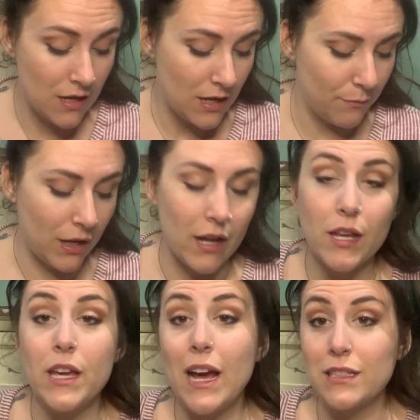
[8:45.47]
But
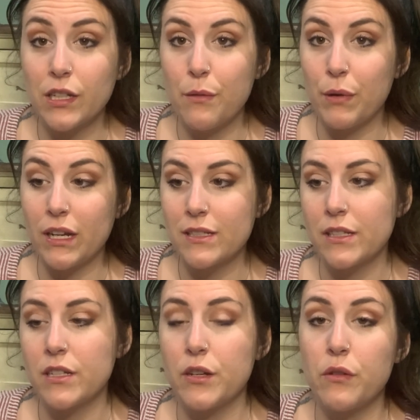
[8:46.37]
he asks her to bring his
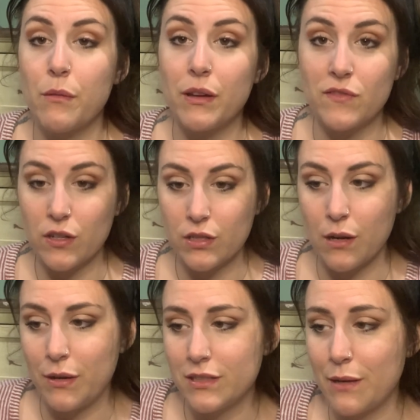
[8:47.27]
sister to him, gives her a certain
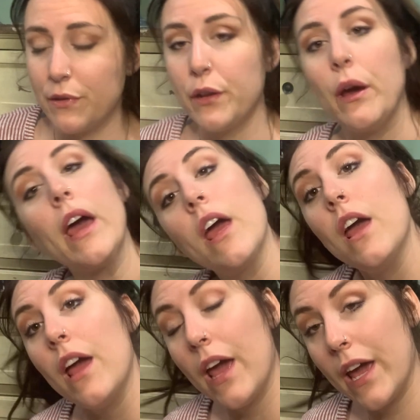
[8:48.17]
amount of time to do it,
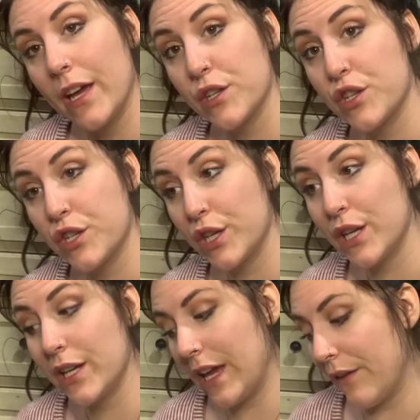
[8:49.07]
and
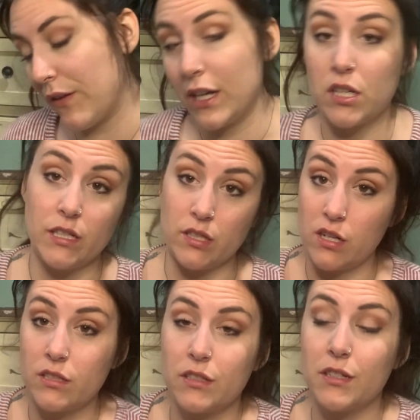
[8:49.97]
she can't find her sister. Her
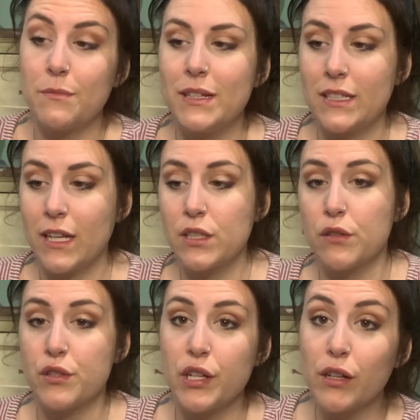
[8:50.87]
sister's missing, so
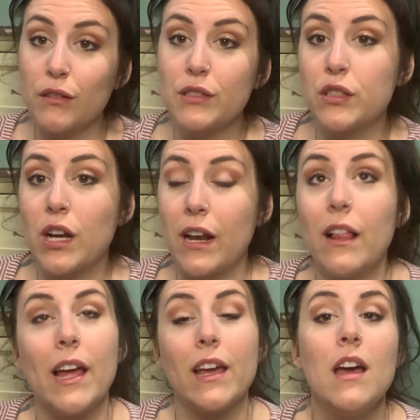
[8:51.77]
she goes to try to
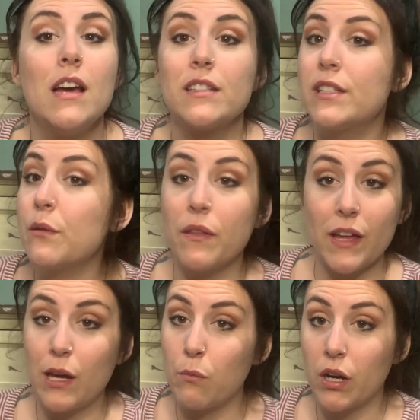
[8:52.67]
like see what they
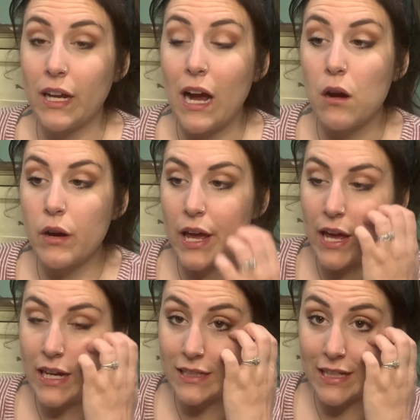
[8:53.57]
can work out,
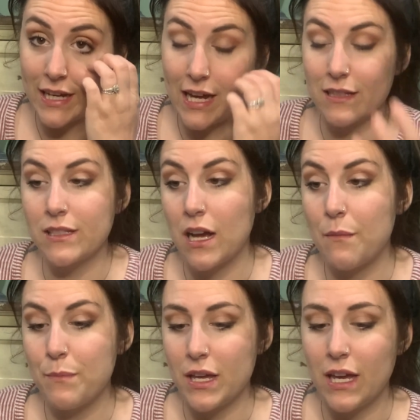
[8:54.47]
and it ends
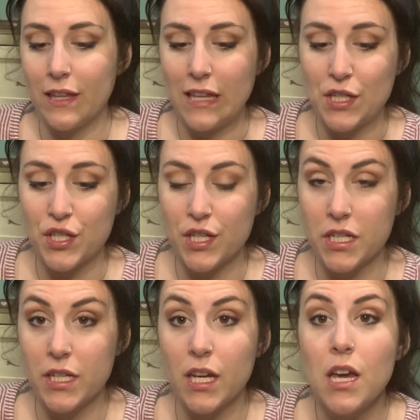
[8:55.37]
up being that
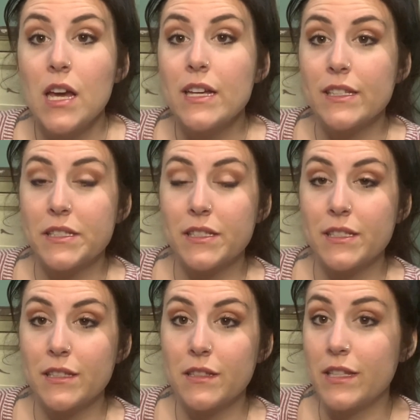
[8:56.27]
she
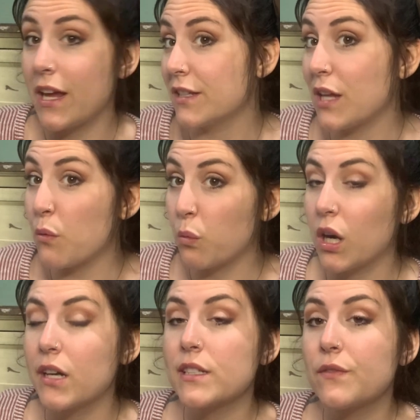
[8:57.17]
stays and
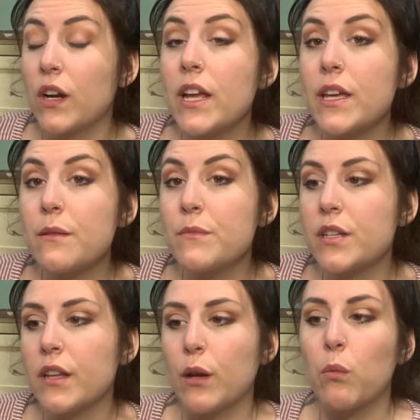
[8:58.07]
works for him to
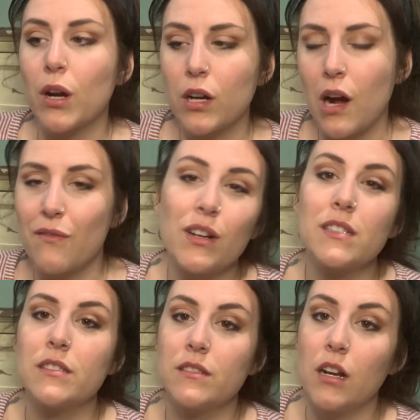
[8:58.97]
like work off what
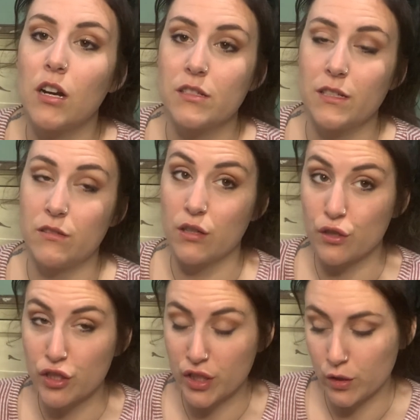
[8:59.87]
her sister
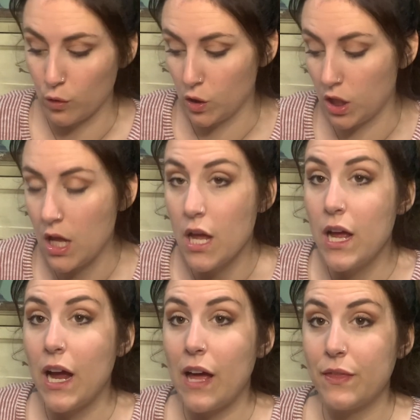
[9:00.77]
stole,
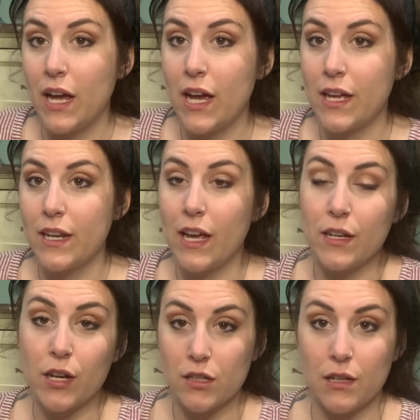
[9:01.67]
and then it
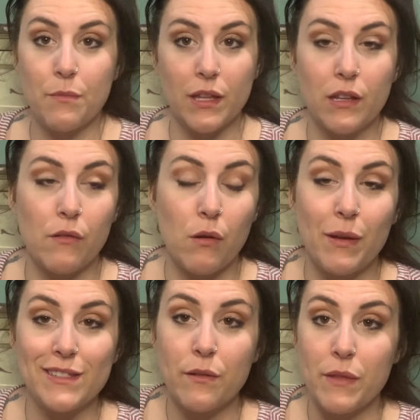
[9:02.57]
turns out being their
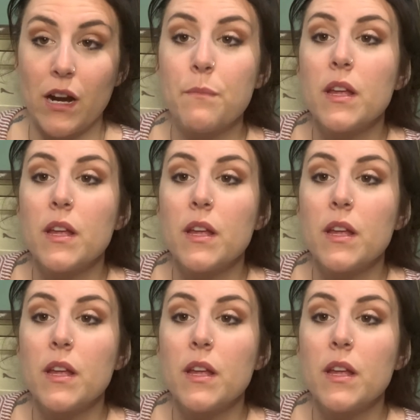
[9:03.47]
romance from there.